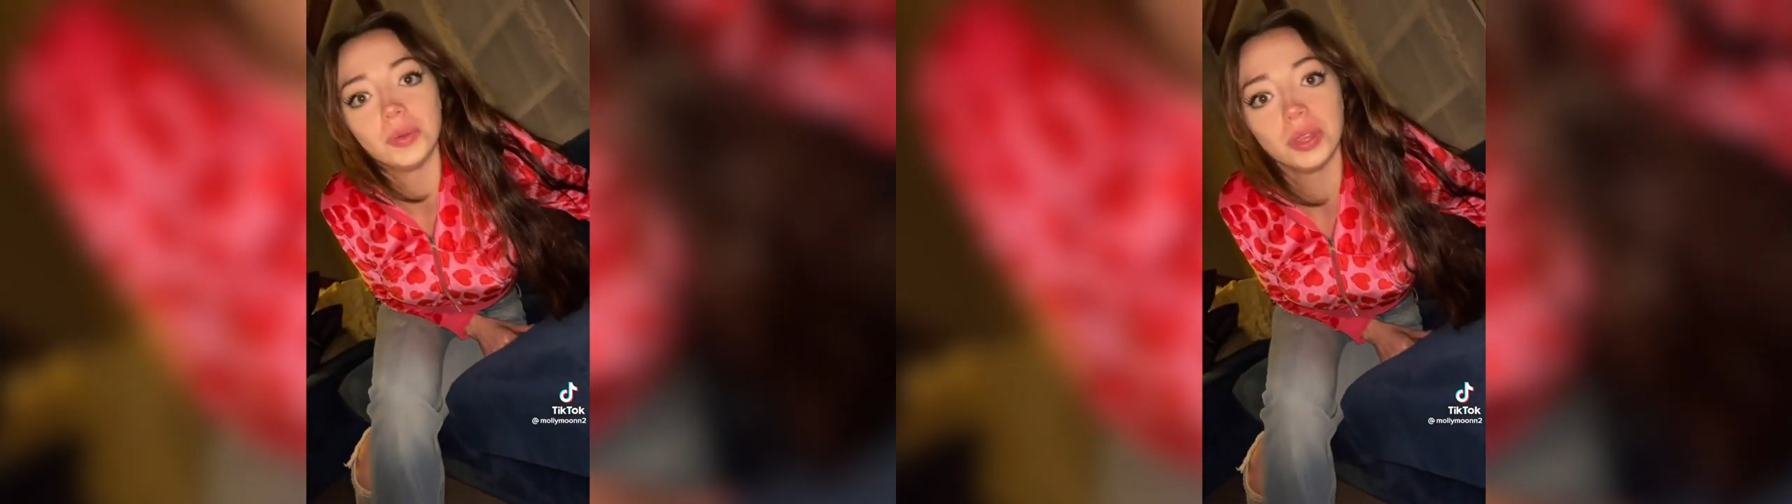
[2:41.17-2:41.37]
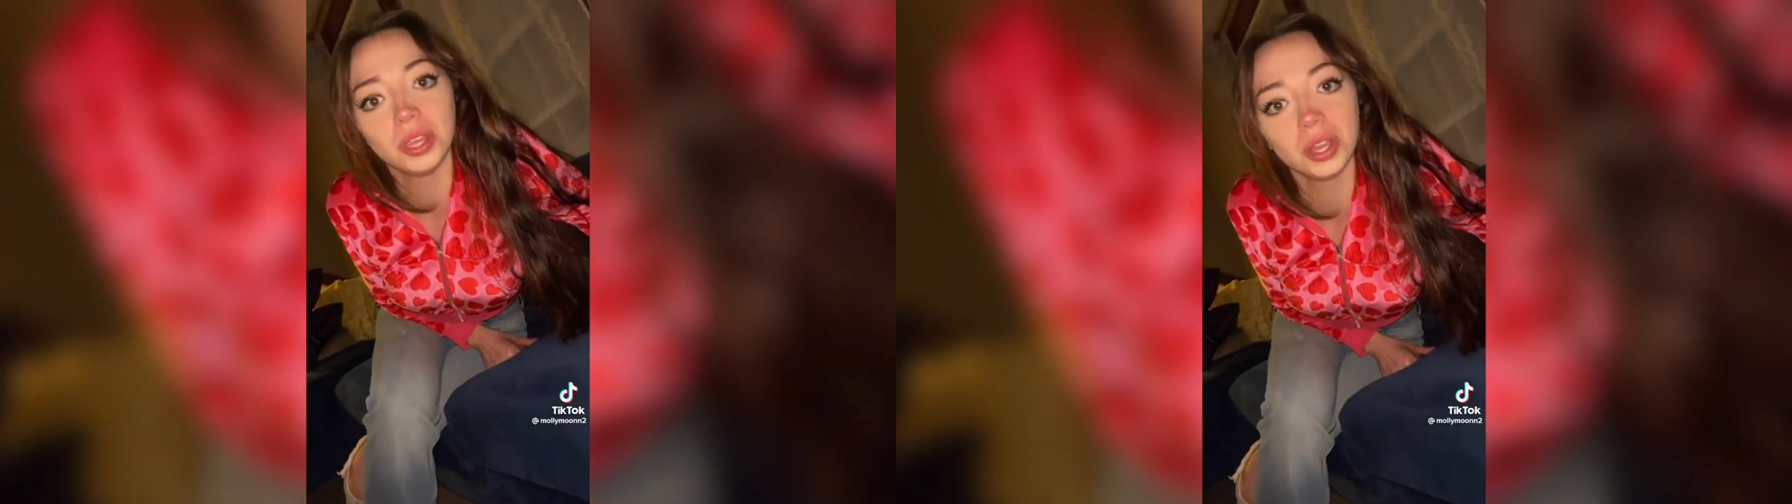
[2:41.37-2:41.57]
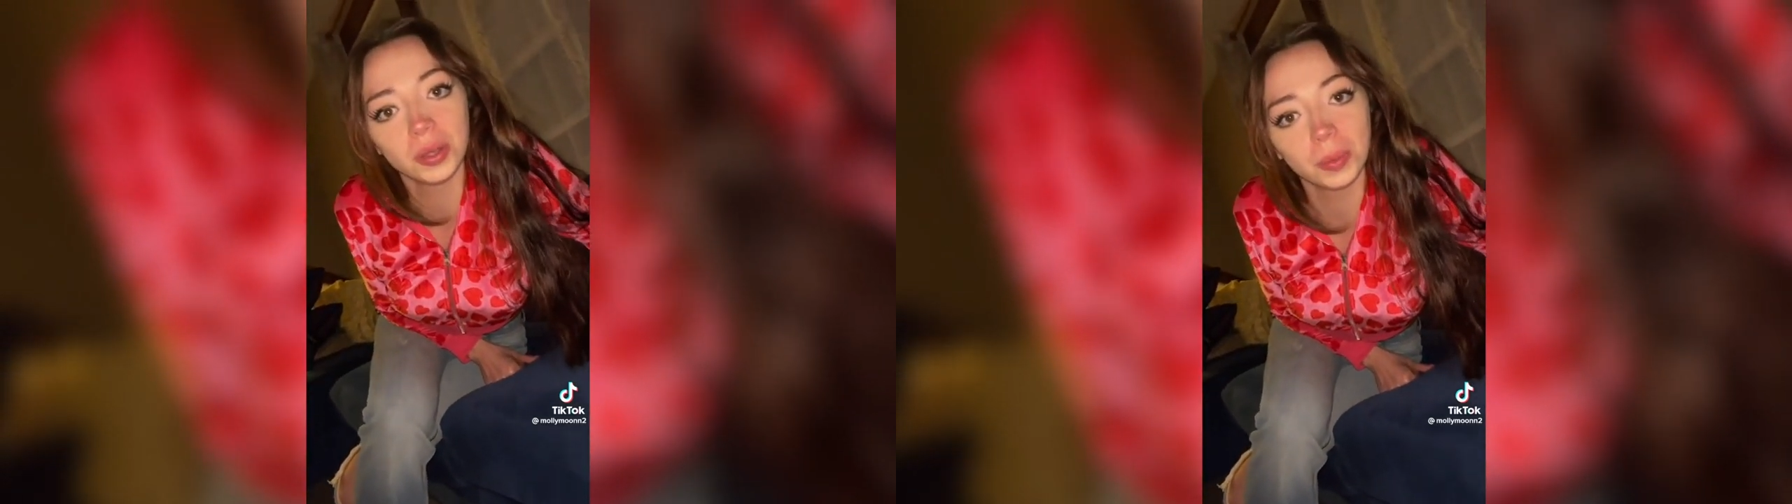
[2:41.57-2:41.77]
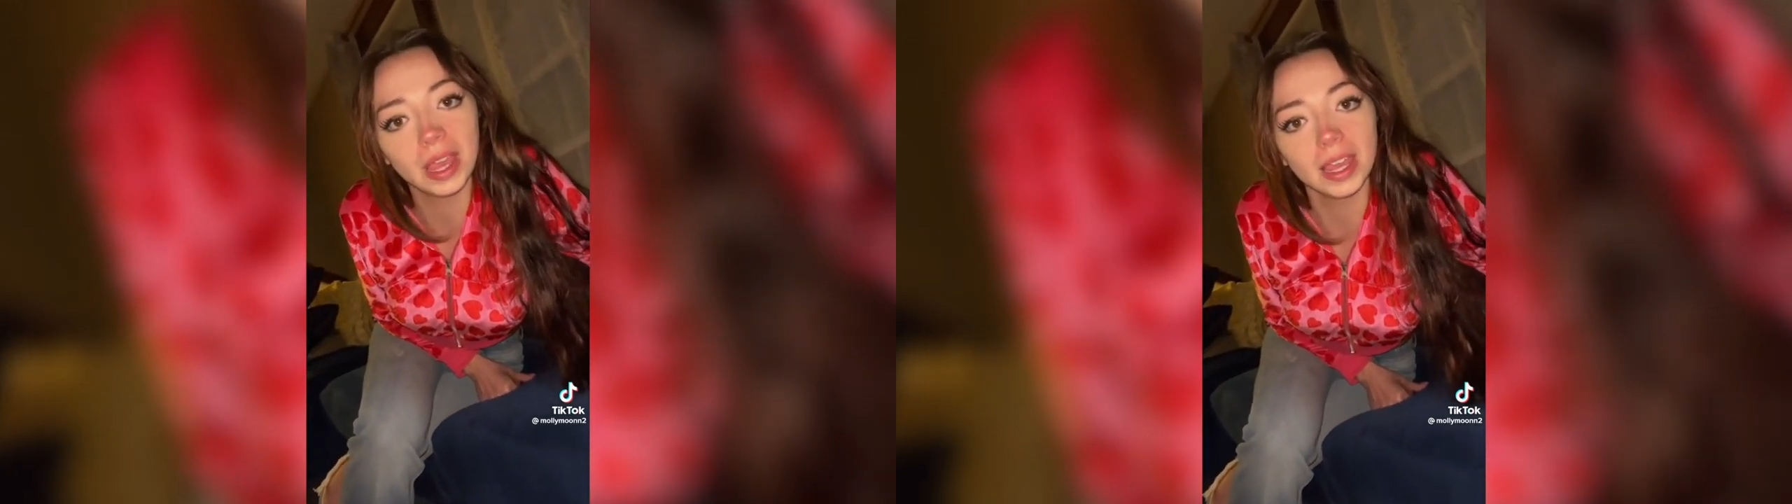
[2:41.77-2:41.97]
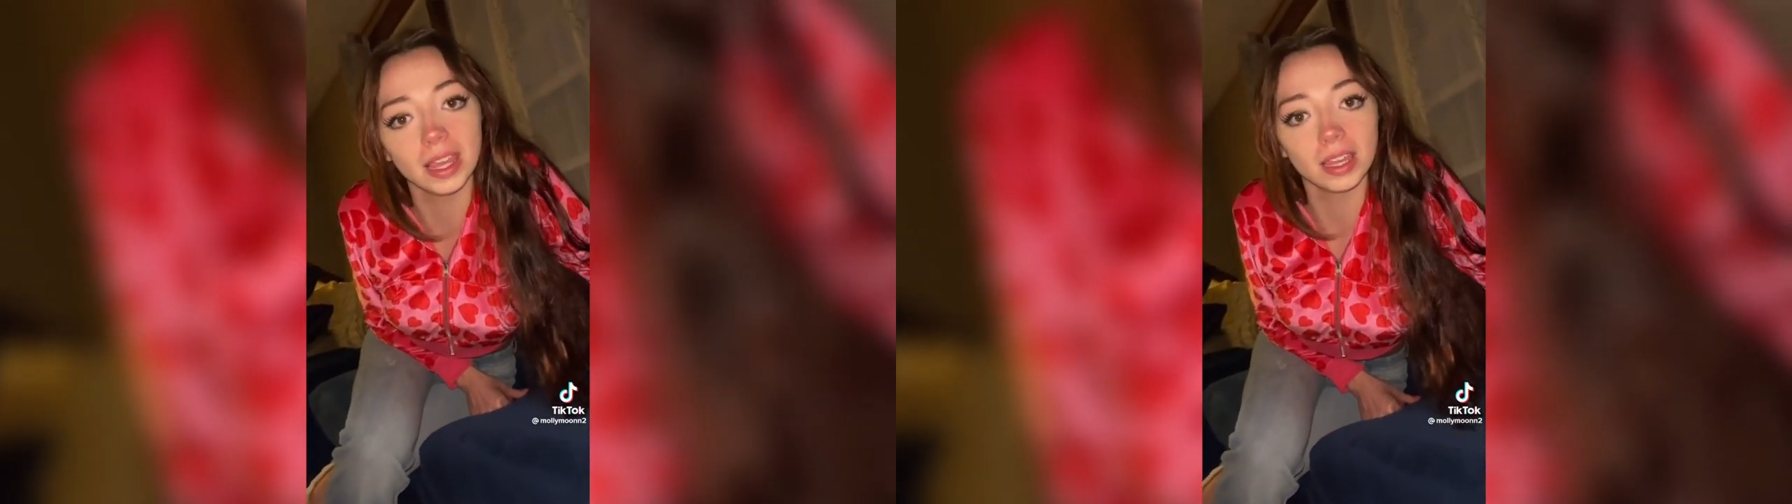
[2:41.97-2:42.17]
you're
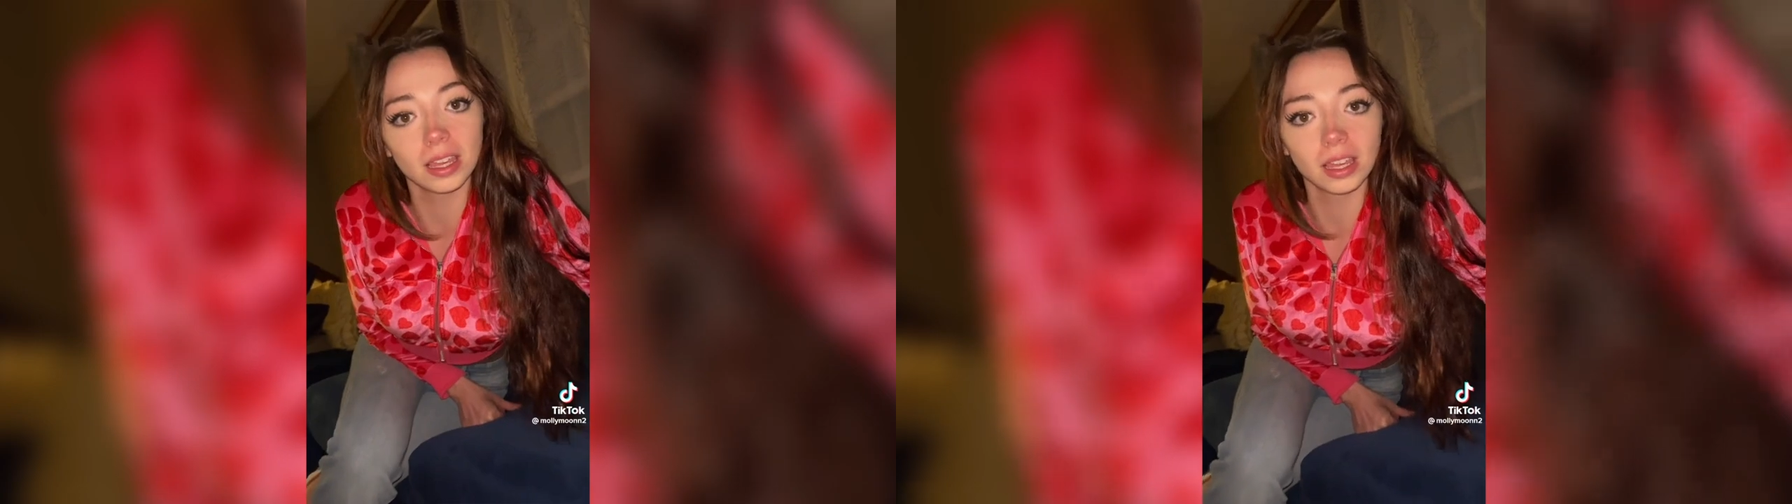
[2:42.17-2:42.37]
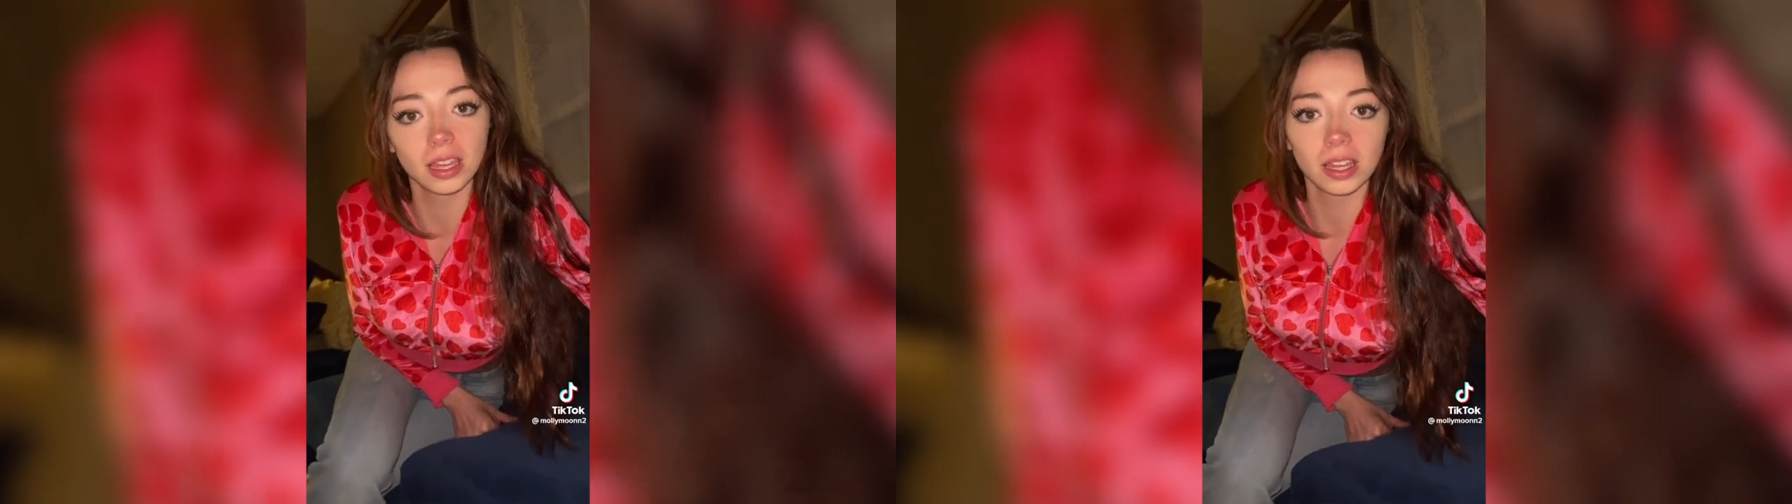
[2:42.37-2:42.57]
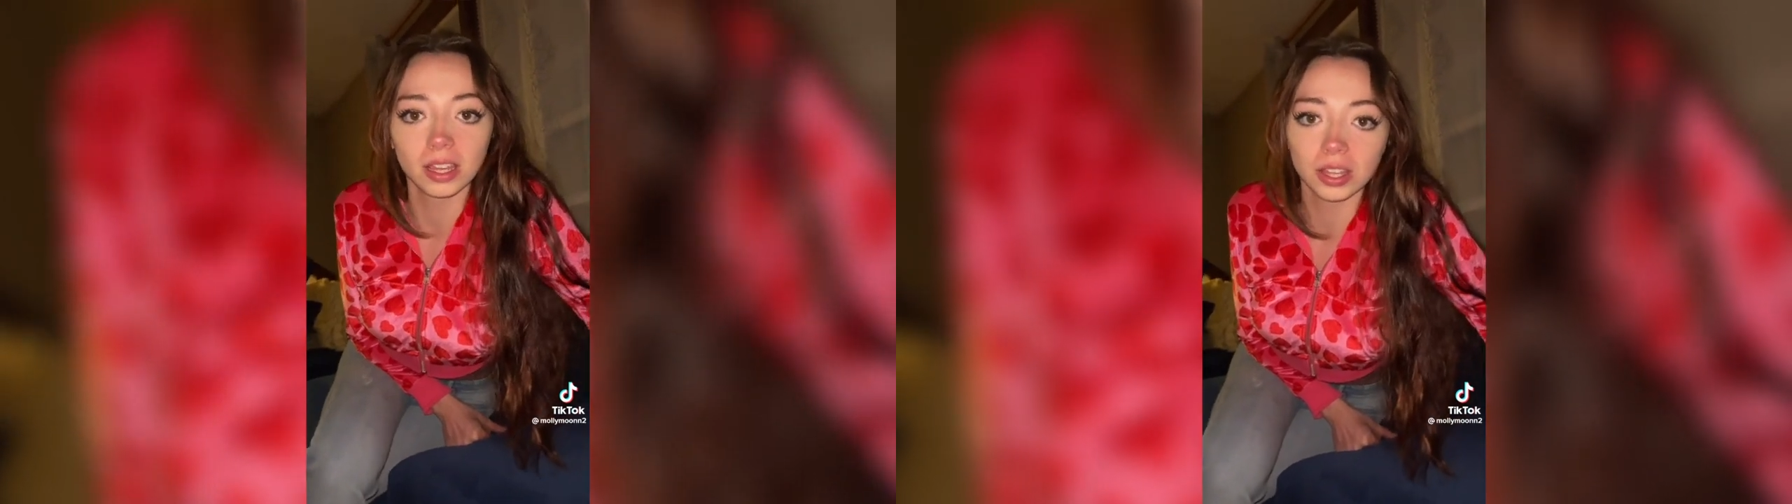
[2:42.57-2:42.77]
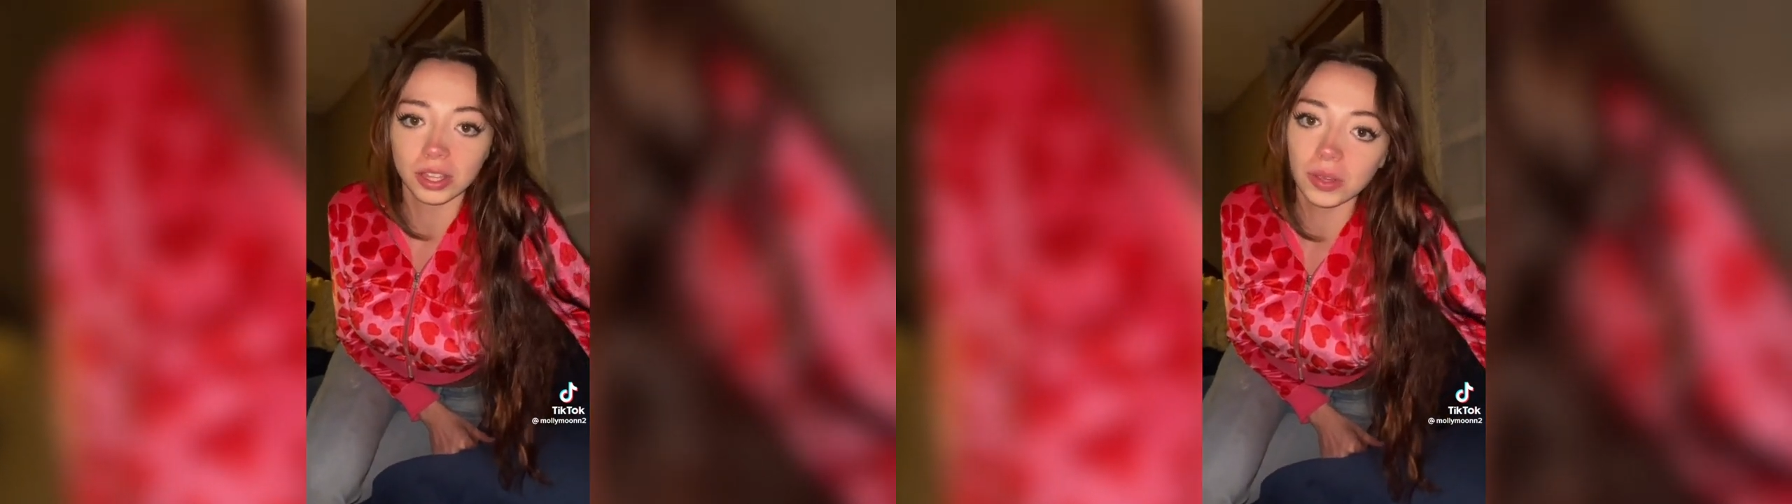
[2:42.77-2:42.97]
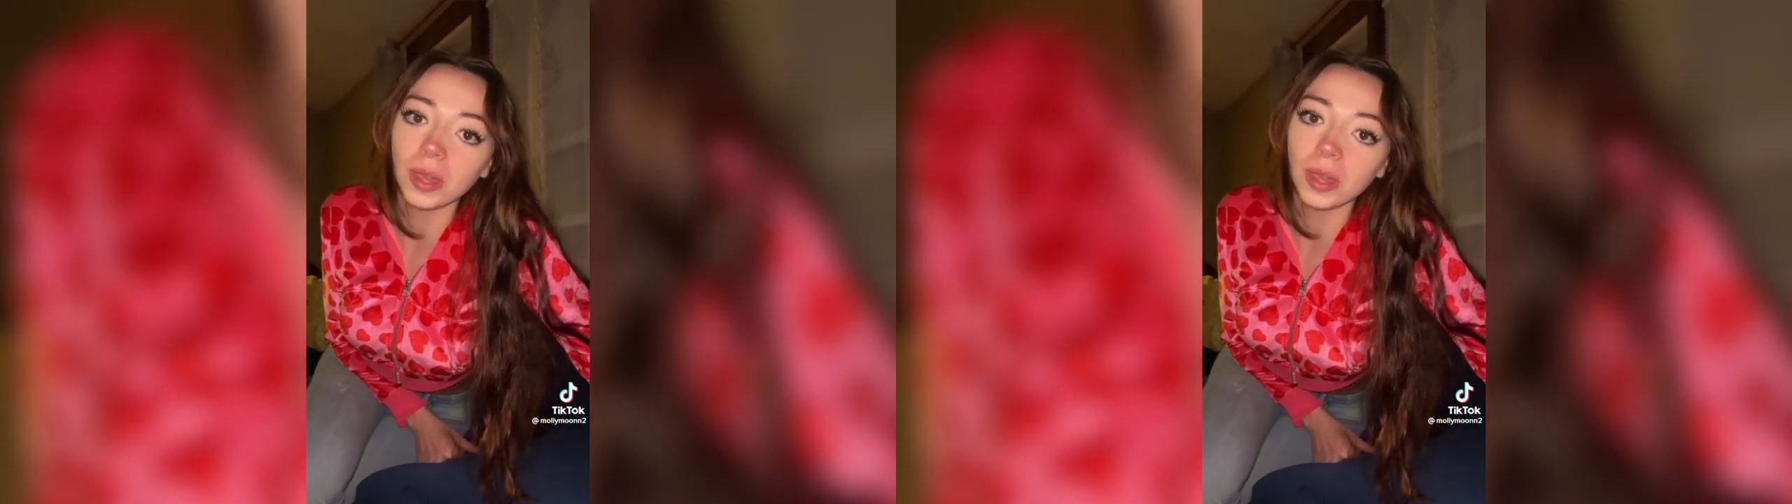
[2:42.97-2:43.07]
weak. You